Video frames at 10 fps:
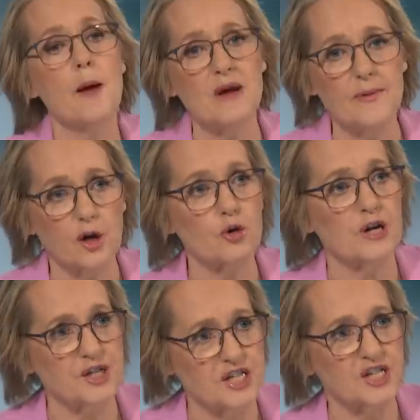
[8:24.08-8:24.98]
I mean the
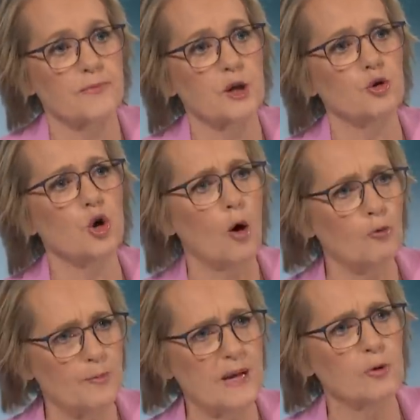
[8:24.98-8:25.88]
criticism that you got
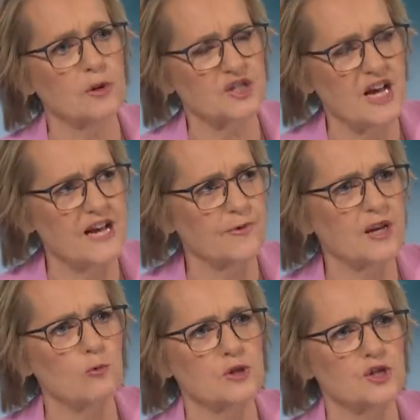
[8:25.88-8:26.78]
with people saying that
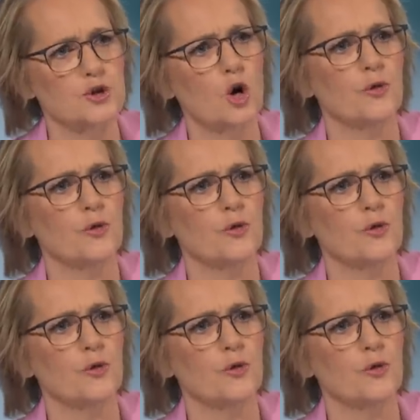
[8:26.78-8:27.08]
it was